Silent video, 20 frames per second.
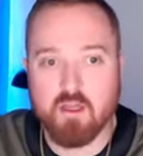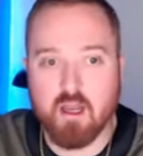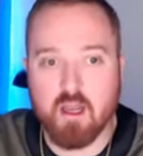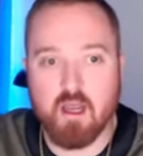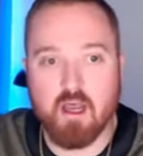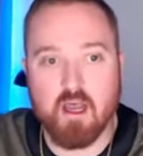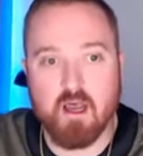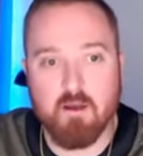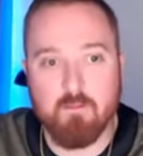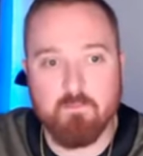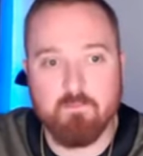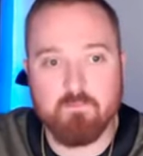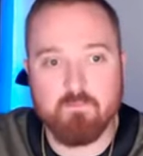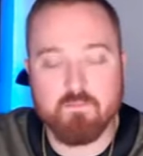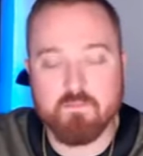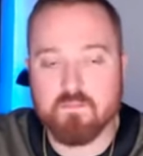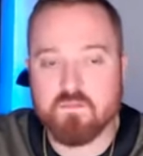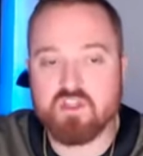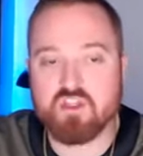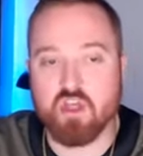Um,
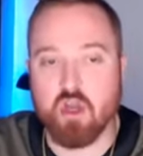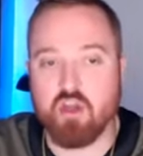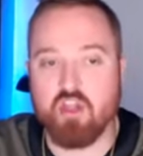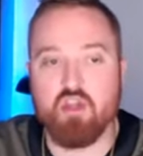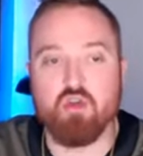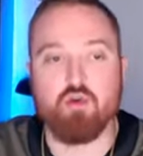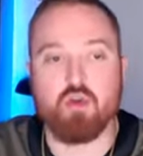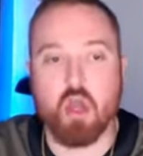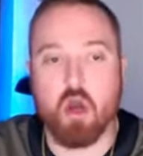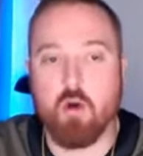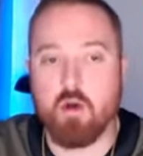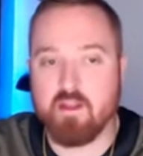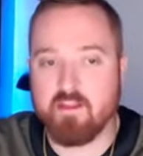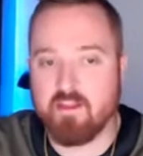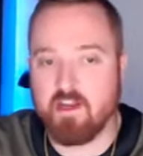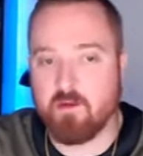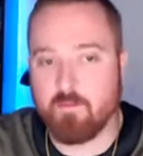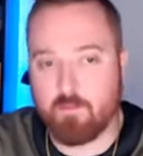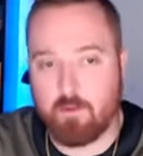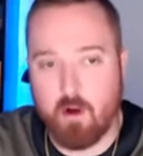so you go in
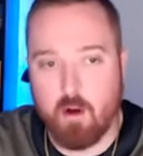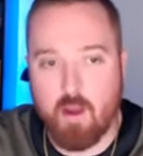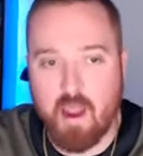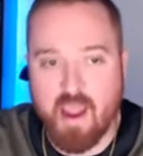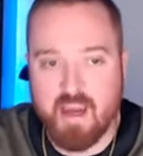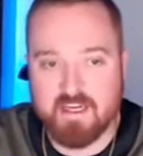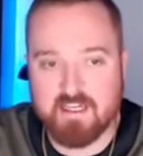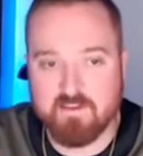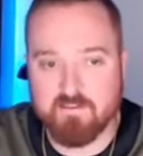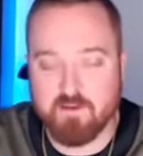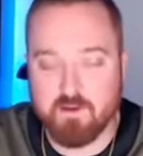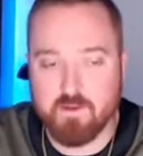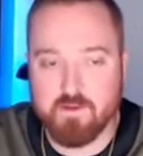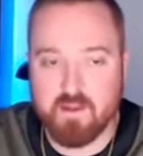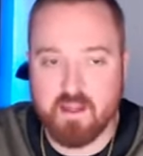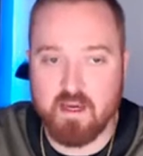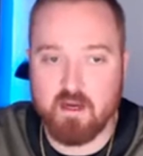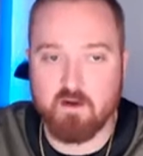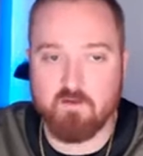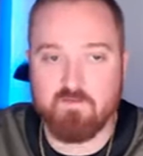there proactively with a
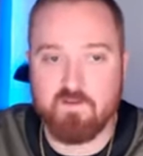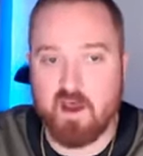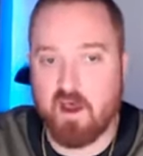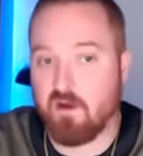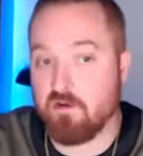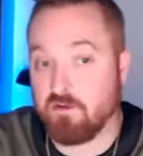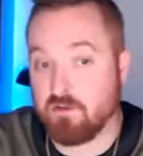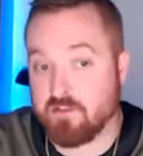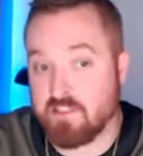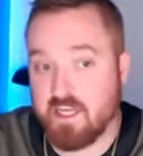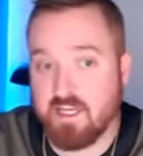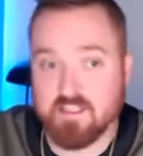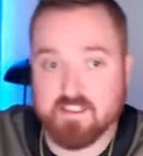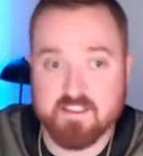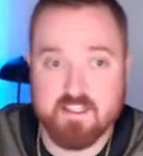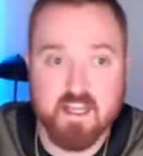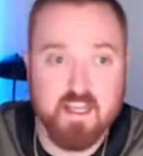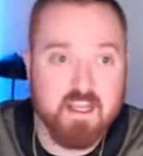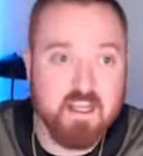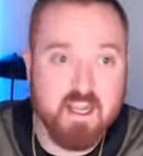hair follicle
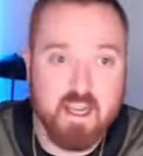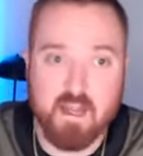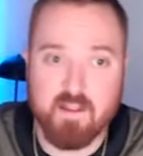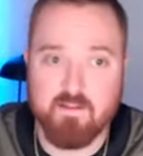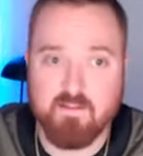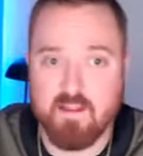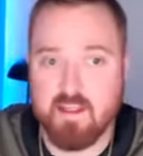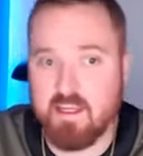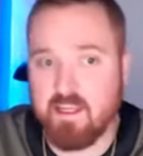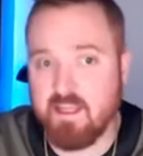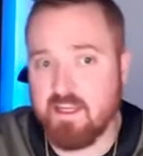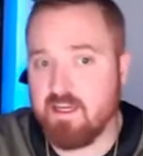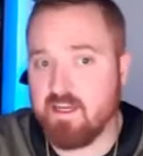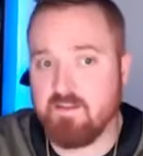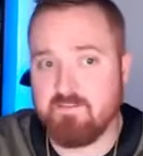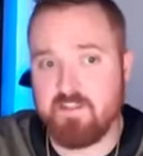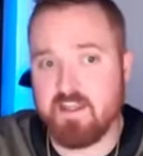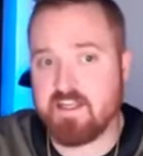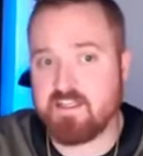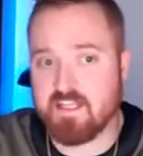test, and then
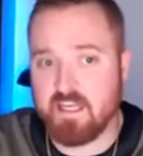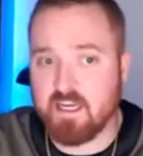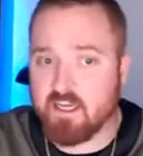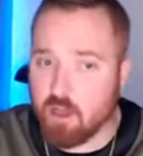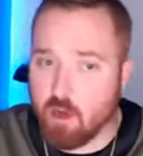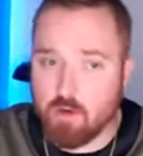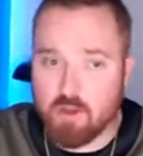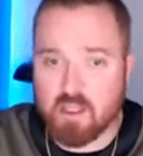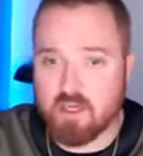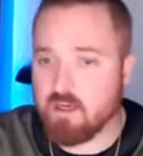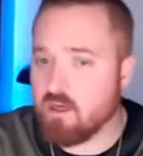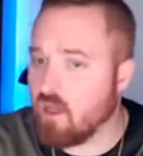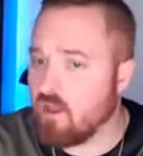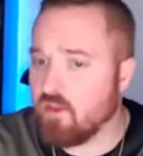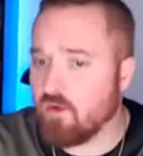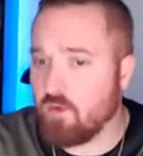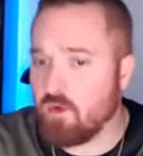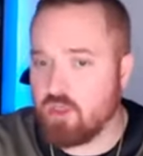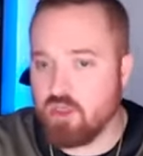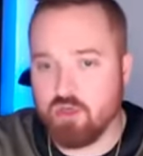if they say go get
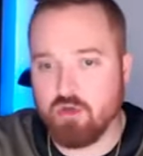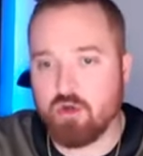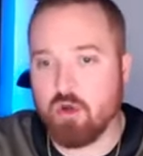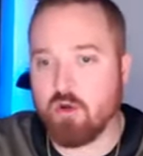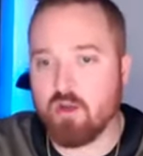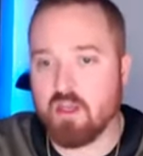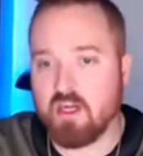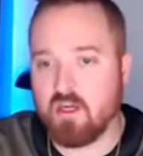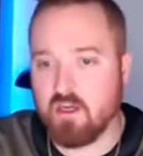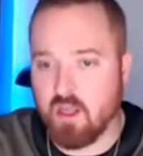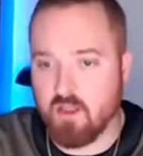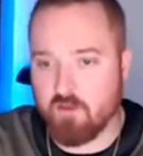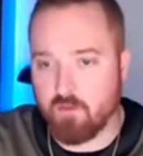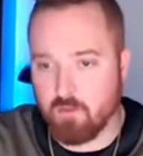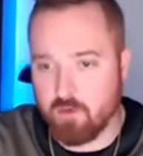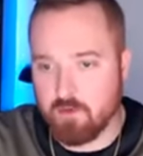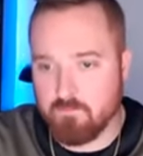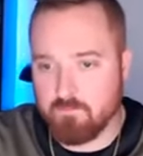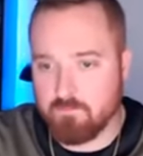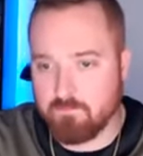another one, you go get another
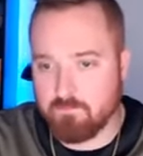one.